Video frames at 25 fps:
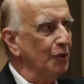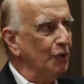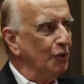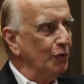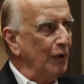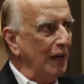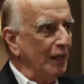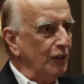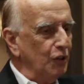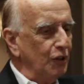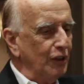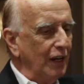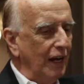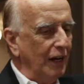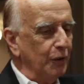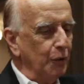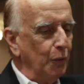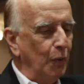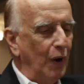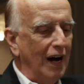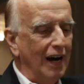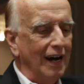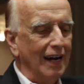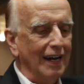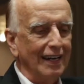stretched out
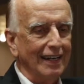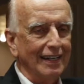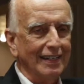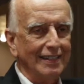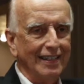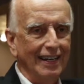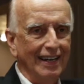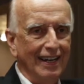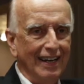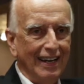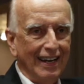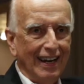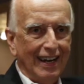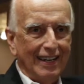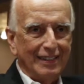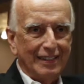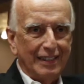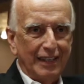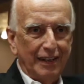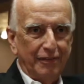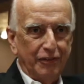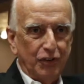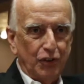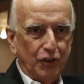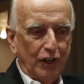wide, as
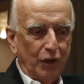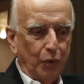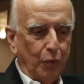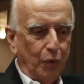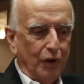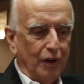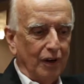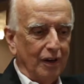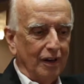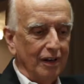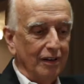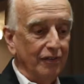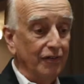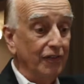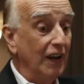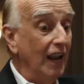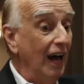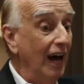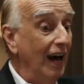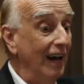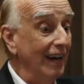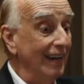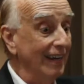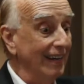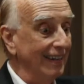if she were
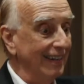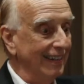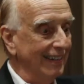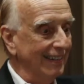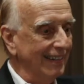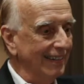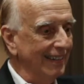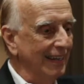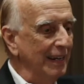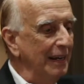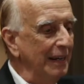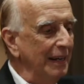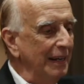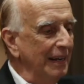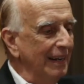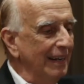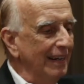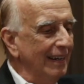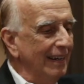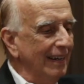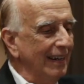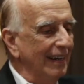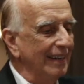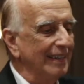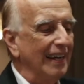flying,
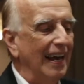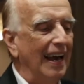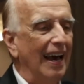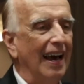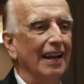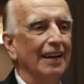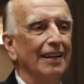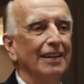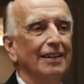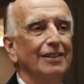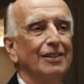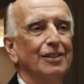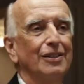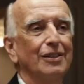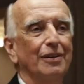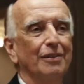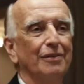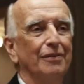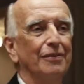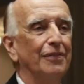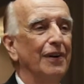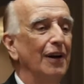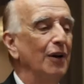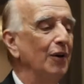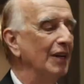and Alice
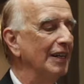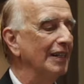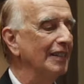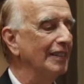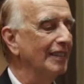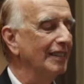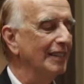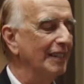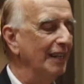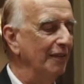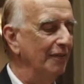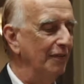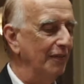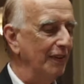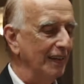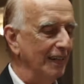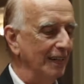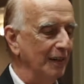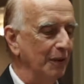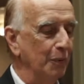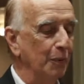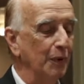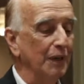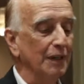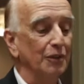very
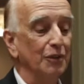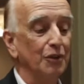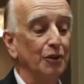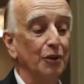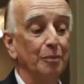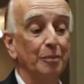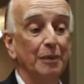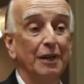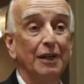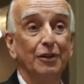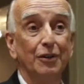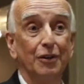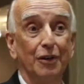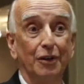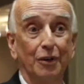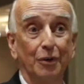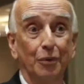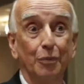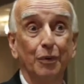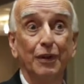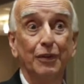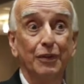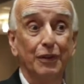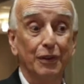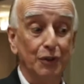civilly went to meet her
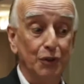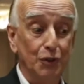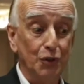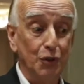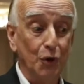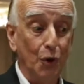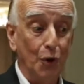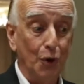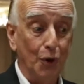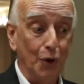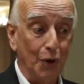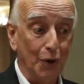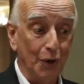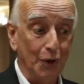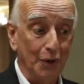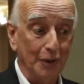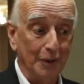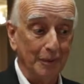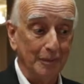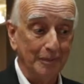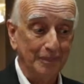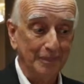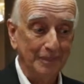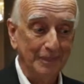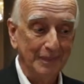with the shawl.
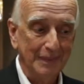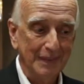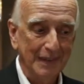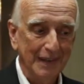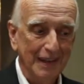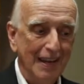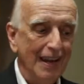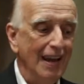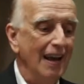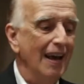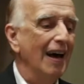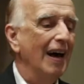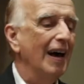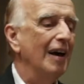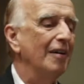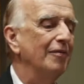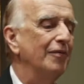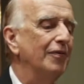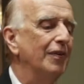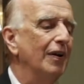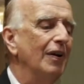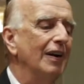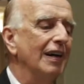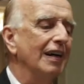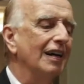"I'm
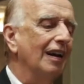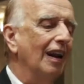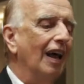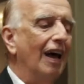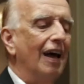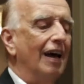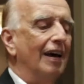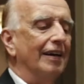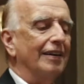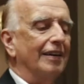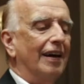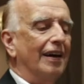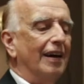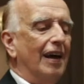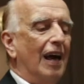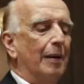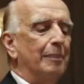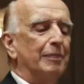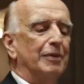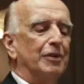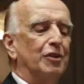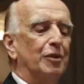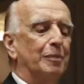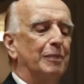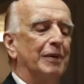very glad I
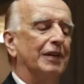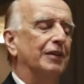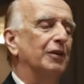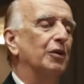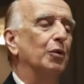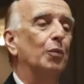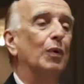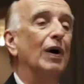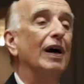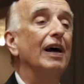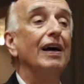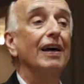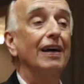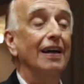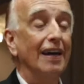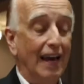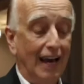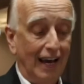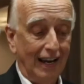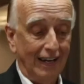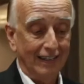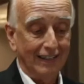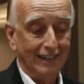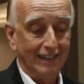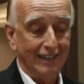happened to be in the way,"
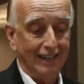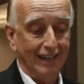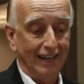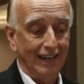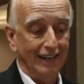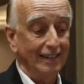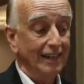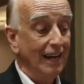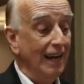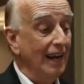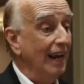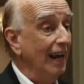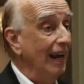Alice said,